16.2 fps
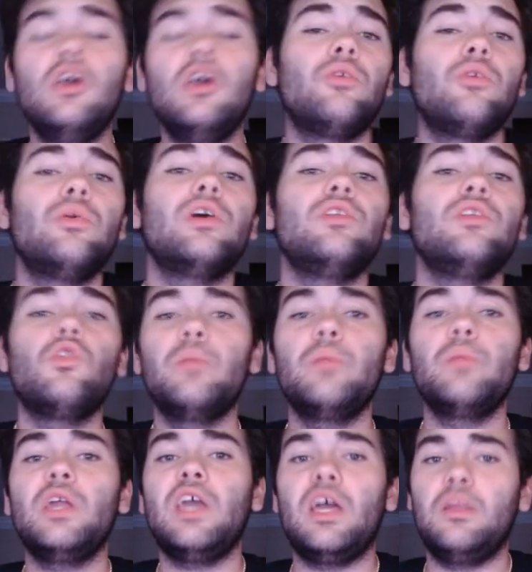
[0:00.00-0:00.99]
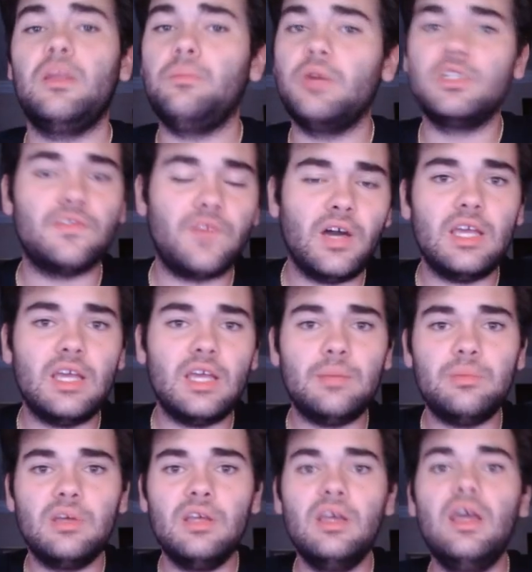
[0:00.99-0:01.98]
Quentin Dormady had a bunch of hype,
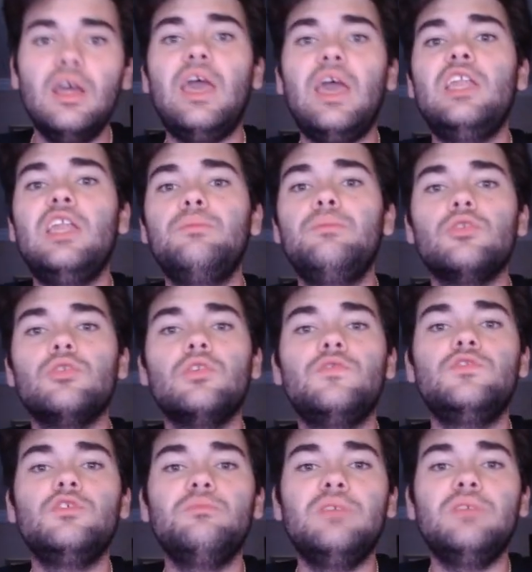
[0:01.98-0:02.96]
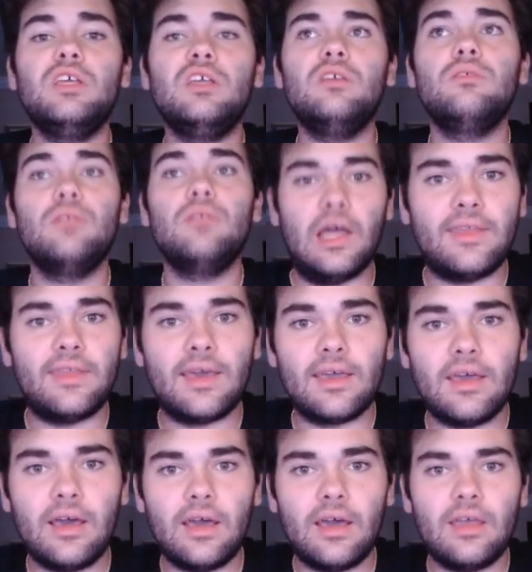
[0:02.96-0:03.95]
and he proved to be not that
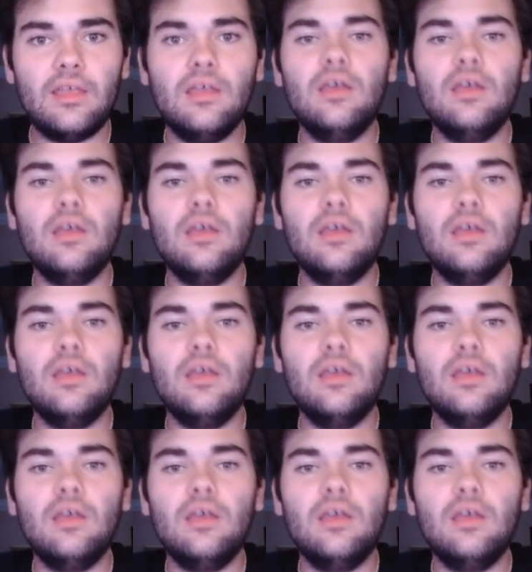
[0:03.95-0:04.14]
guy.